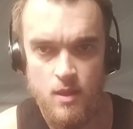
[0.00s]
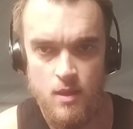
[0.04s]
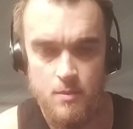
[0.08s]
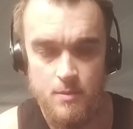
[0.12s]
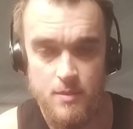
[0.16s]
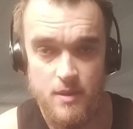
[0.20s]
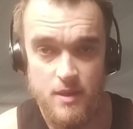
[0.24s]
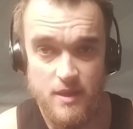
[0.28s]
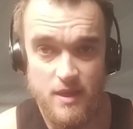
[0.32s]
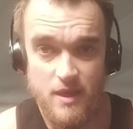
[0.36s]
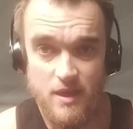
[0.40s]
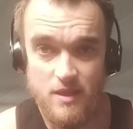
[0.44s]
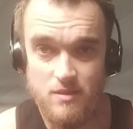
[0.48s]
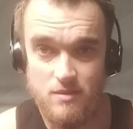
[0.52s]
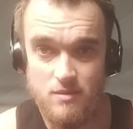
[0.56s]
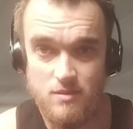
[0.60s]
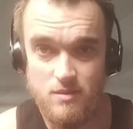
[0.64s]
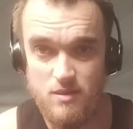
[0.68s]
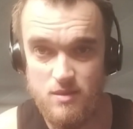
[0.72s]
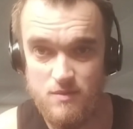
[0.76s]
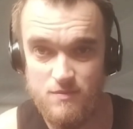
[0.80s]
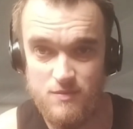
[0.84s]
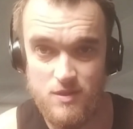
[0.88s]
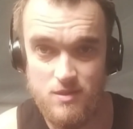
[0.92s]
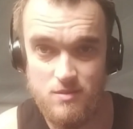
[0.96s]
But again,
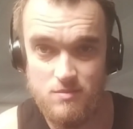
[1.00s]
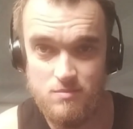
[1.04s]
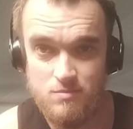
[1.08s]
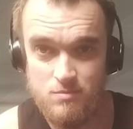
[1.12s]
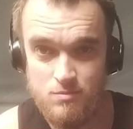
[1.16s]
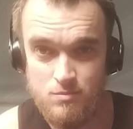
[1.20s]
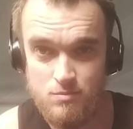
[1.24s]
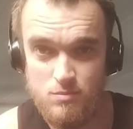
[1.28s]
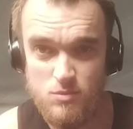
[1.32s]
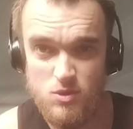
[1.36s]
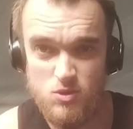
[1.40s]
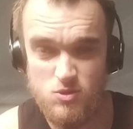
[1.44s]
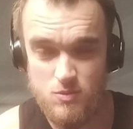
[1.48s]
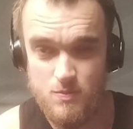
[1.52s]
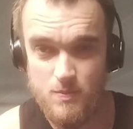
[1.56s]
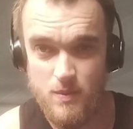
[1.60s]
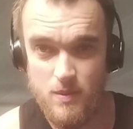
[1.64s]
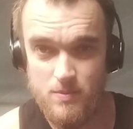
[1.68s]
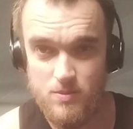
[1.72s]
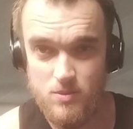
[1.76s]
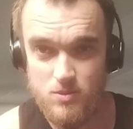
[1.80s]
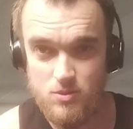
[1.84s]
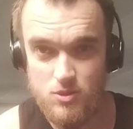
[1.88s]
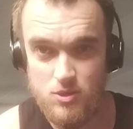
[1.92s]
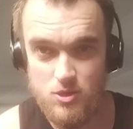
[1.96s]
even most
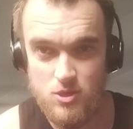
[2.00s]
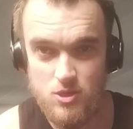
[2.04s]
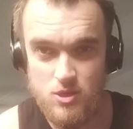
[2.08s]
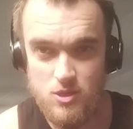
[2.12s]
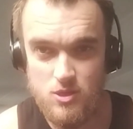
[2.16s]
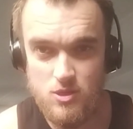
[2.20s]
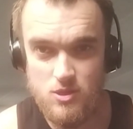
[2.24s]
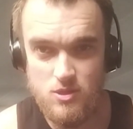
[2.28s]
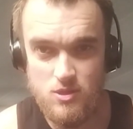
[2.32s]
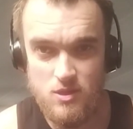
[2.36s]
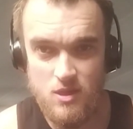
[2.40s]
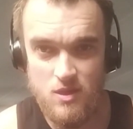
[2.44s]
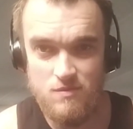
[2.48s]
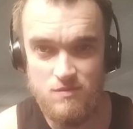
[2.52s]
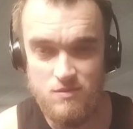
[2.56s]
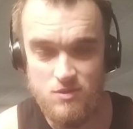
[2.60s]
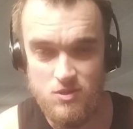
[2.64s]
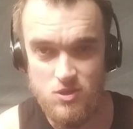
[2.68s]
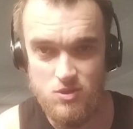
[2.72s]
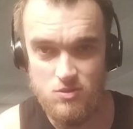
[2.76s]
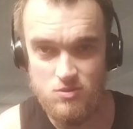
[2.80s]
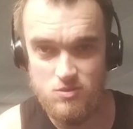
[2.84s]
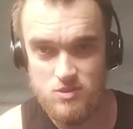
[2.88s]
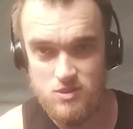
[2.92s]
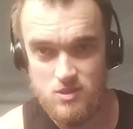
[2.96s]
people could even
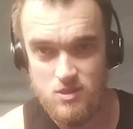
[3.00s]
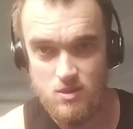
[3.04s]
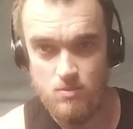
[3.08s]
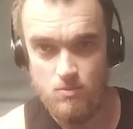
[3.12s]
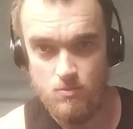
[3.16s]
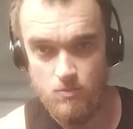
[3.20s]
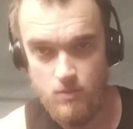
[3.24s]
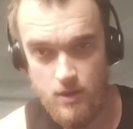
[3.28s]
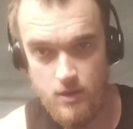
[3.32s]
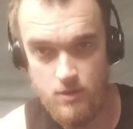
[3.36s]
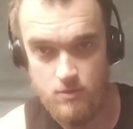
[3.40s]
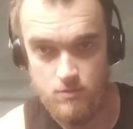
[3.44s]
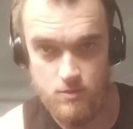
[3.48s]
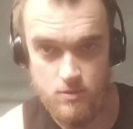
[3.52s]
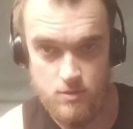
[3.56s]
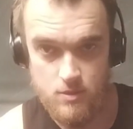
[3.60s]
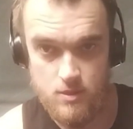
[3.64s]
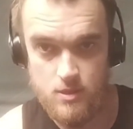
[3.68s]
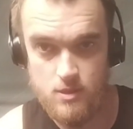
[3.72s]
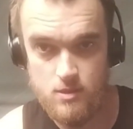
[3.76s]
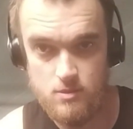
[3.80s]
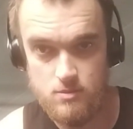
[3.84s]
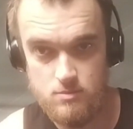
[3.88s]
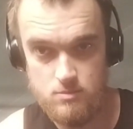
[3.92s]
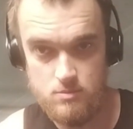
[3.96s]
do some weight with
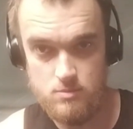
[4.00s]
it.